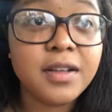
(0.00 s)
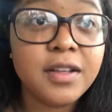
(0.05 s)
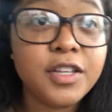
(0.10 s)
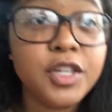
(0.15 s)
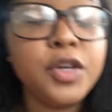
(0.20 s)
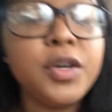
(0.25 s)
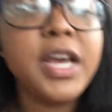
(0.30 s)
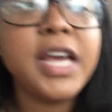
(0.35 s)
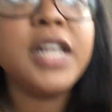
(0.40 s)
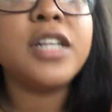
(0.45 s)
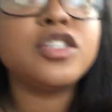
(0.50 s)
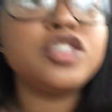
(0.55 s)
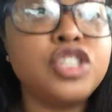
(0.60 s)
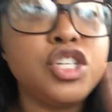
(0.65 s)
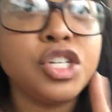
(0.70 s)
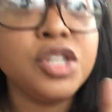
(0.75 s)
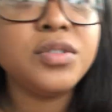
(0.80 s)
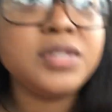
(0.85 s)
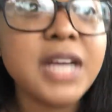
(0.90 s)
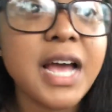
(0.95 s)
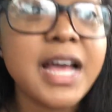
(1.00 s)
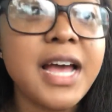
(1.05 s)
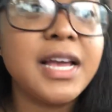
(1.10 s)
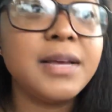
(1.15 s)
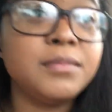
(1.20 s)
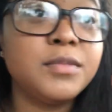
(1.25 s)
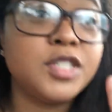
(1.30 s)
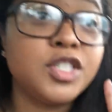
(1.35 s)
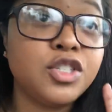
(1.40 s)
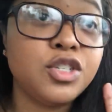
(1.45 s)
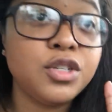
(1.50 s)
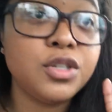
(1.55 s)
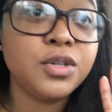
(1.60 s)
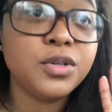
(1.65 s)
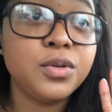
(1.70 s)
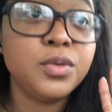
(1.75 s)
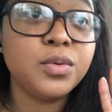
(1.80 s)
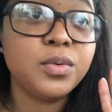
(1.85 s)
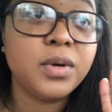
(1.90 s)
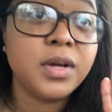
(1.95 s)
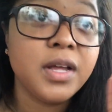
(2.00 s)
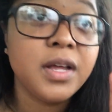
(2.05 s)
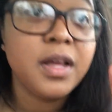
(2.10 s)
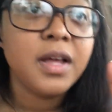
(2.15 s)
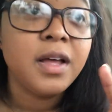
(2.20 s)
You get 2 times to